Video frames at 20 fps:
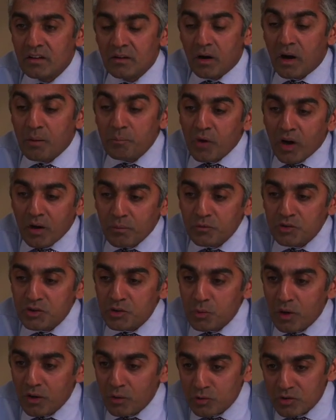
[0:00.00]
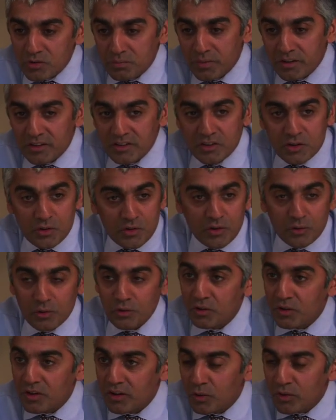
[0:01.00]
I'm, I'm too old, but you look,
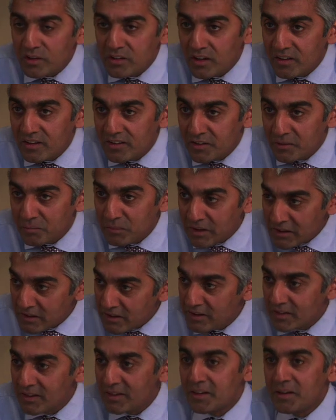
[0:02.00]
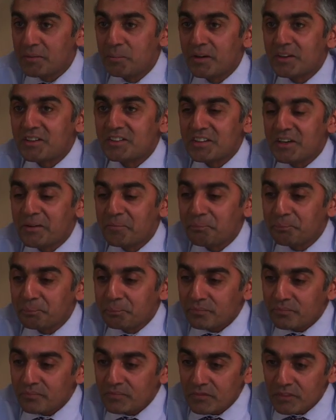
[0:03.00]
look a lot younger than me, but uh,
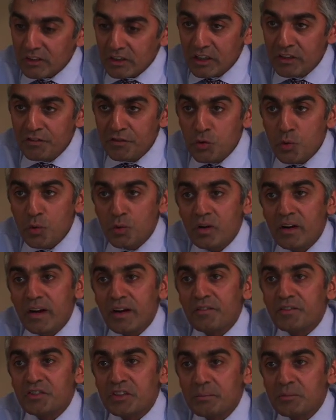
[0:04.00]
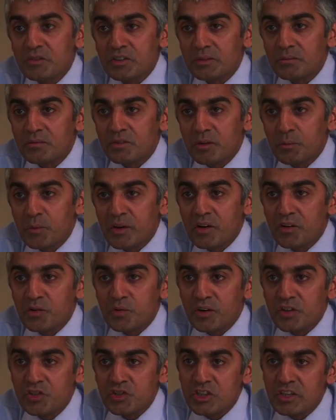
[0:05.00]
if you or I have symptoms and we go
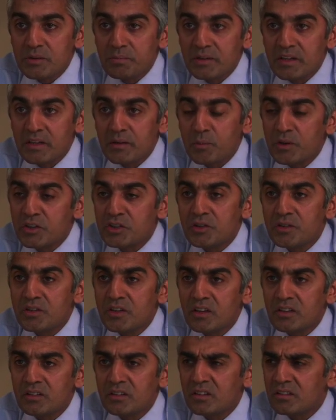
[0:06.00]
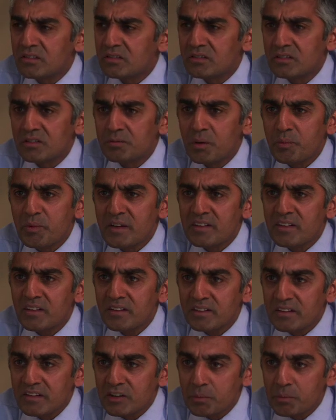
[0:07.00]
to our GP, we're too young. Oh, probably nothing.